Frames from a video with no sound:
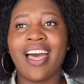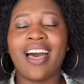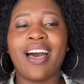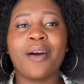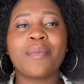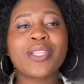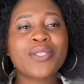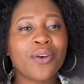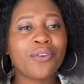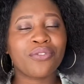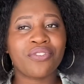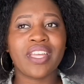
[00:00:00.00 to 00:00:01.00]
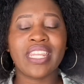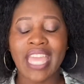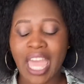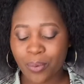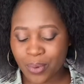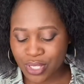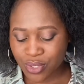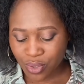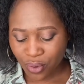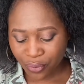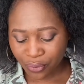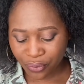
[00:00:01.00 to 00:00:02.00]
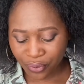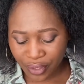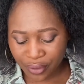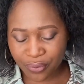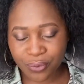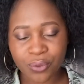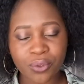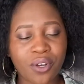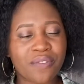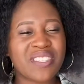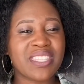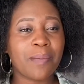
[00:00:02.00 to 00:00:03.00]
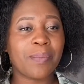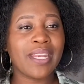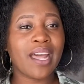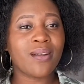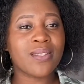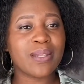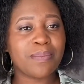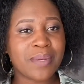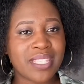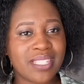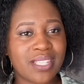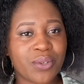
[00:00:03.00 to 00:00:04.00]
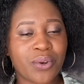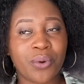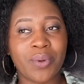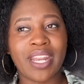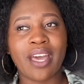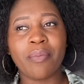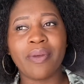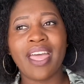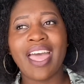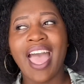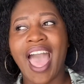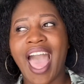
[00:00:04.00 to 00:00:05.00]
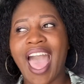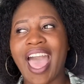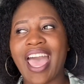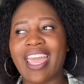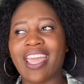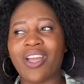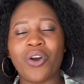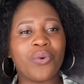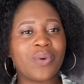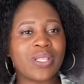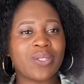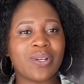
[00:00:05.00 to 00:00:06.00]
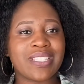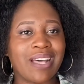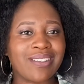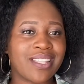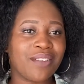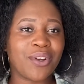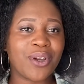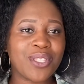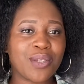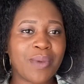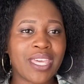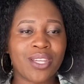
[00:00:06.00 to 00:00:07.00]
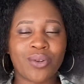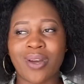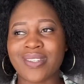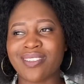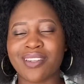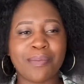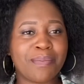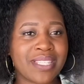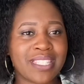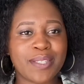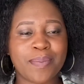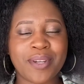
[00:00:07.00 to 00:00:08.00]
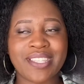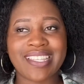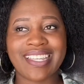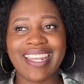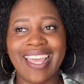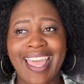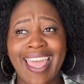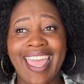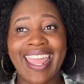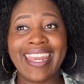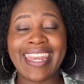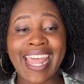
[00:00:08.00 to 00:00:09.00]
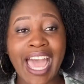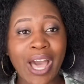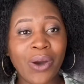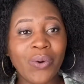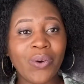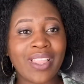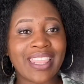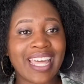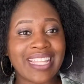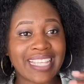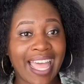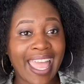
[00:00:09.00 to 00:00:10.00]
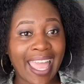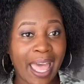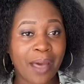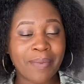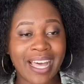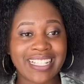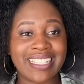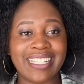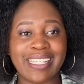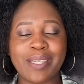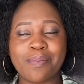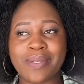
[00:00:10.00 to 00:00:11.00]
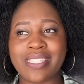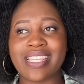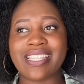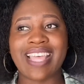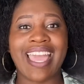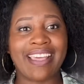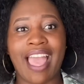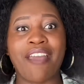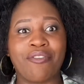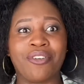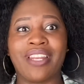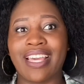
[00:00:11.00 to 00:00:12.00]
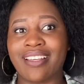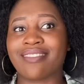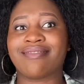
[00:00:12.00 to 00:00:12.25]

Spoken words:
It's so funny. I was so fearful of stepping out in business growing up. I always thought I was never going to make it, or I was not a business person. And now that I am actually in business, I feel like